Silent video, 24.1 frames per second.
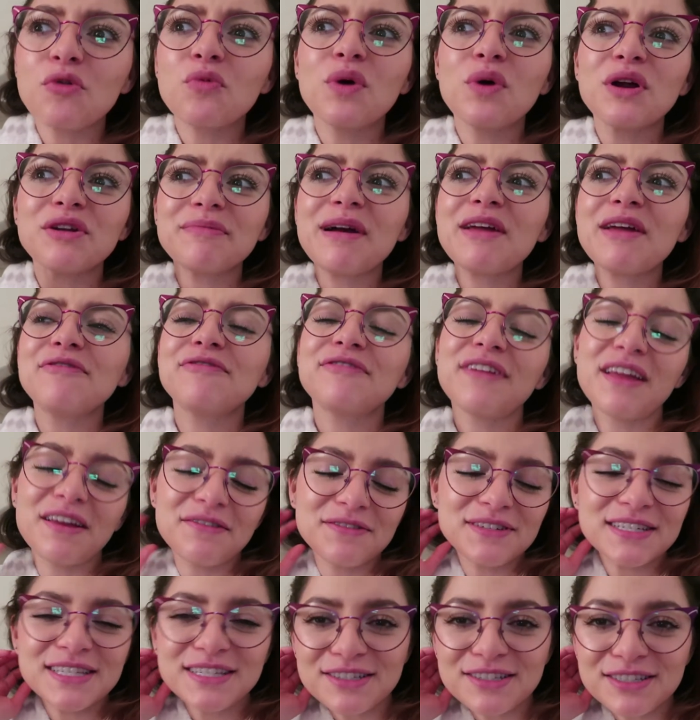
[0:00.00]
or one of my
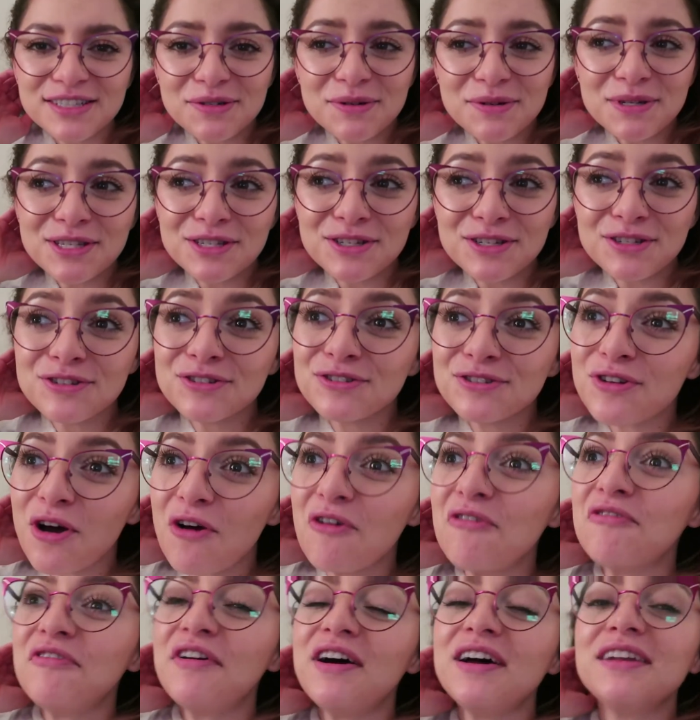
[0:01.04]
favorites because it was just
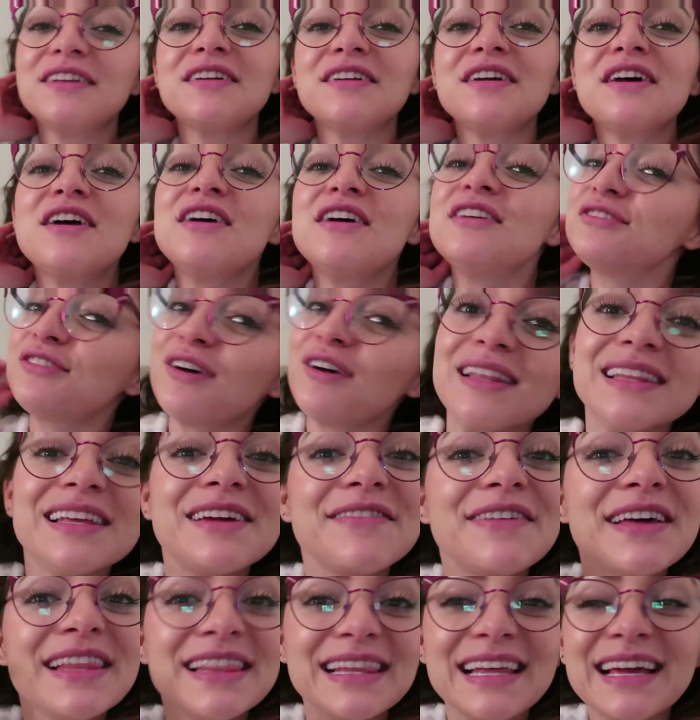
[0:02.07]
so fun. So I'll
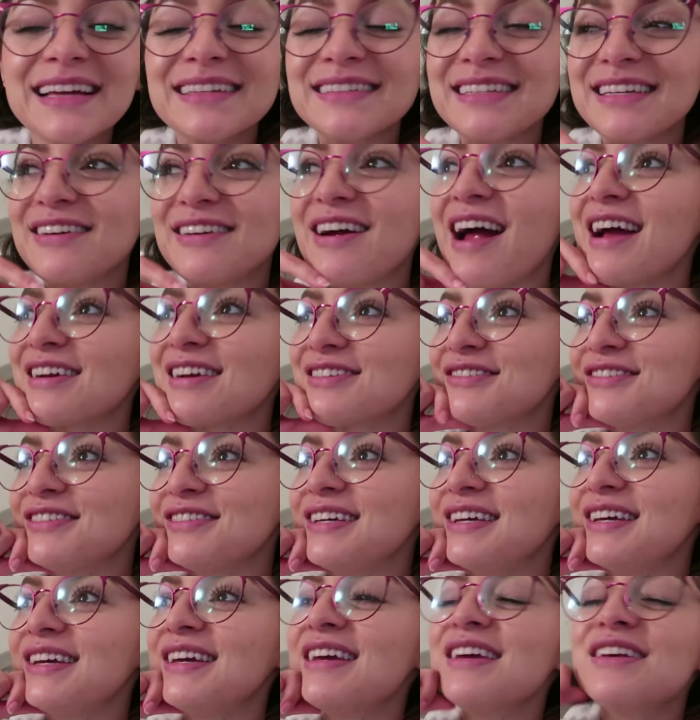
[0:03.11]
leave it linked here
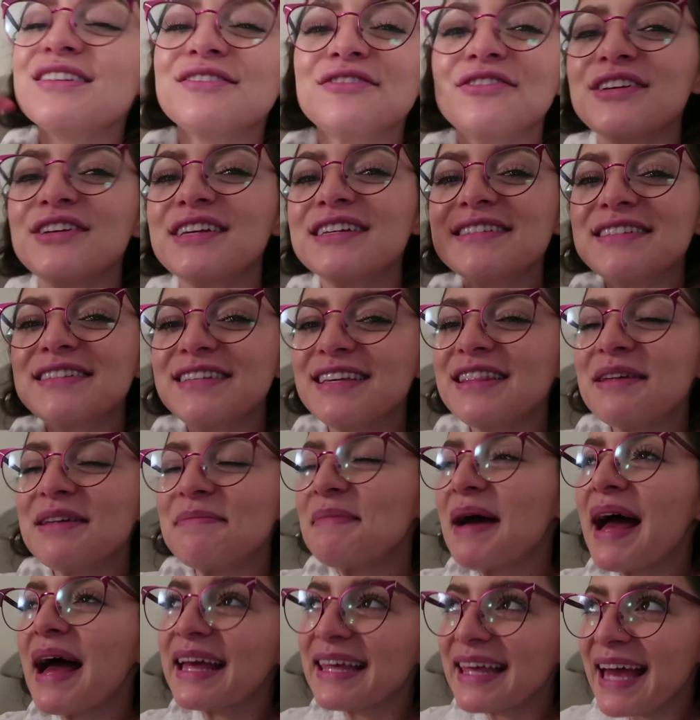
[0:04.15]
actually so you can see
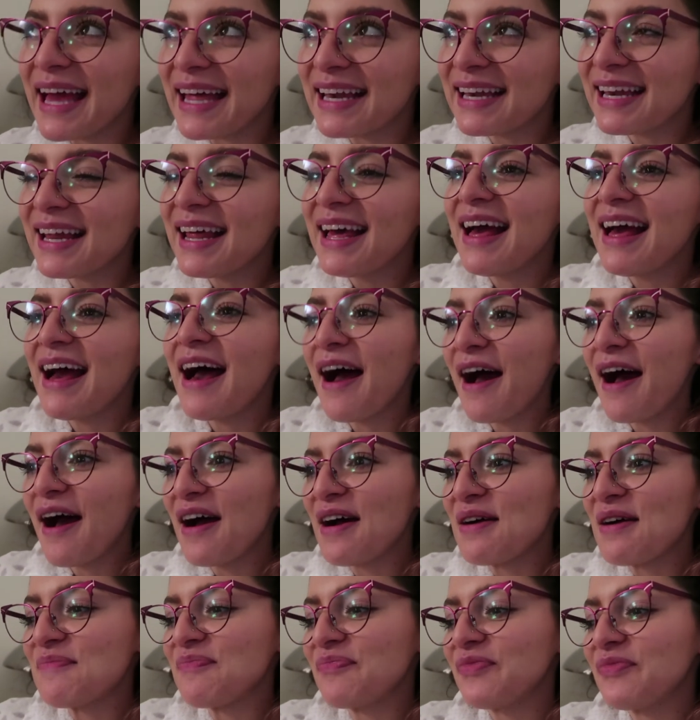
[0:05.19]
them again.
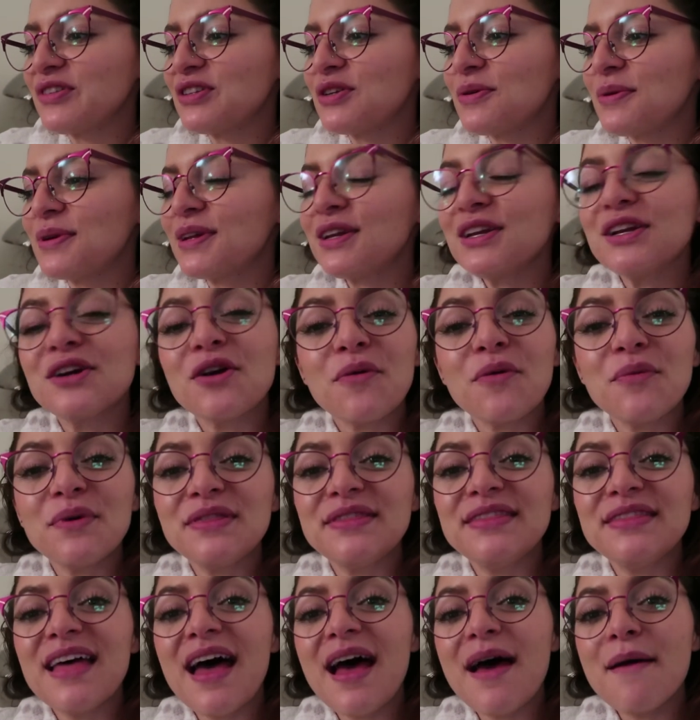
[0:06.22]
Um, so we're gonna go
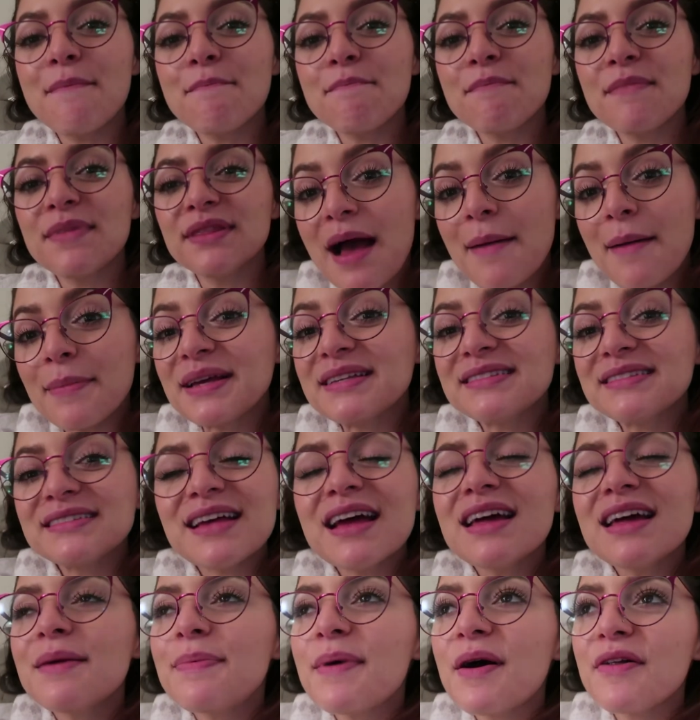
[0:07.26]
with them. I'm
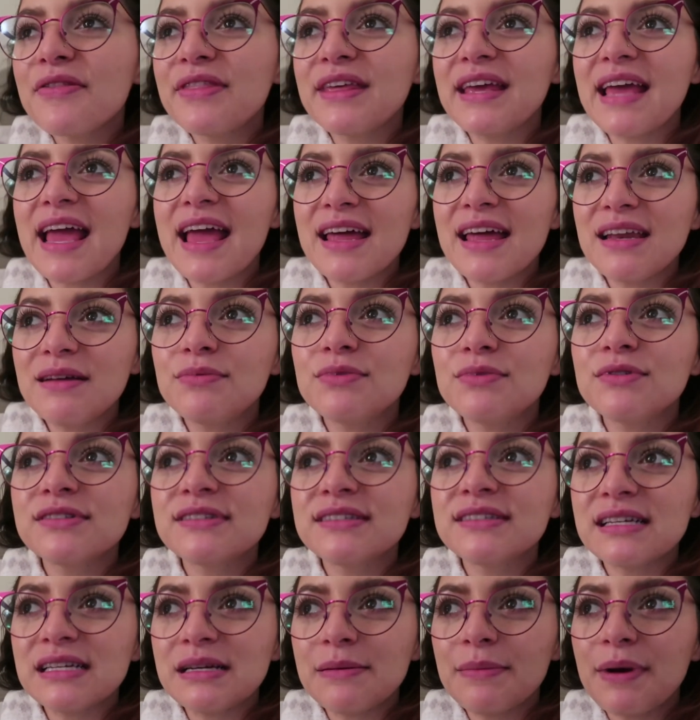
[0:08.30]
excited about the edible
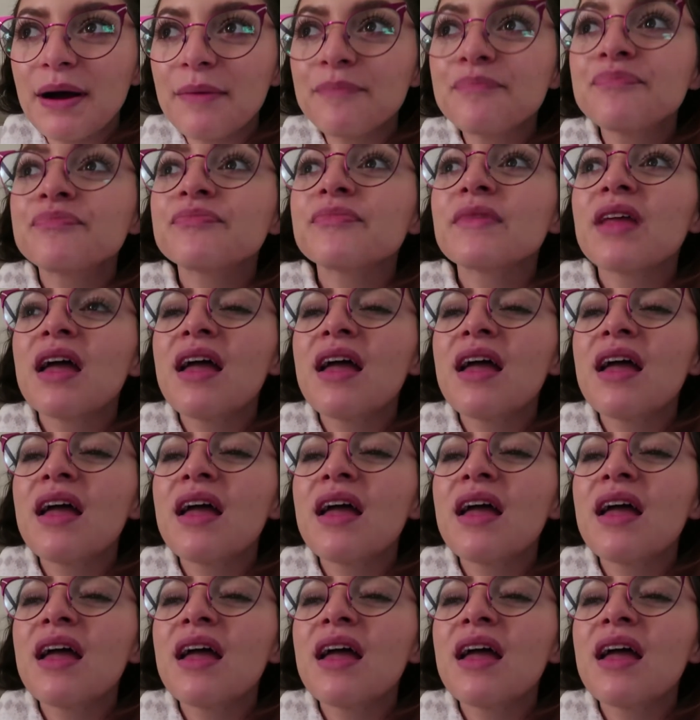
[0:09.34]
cinema.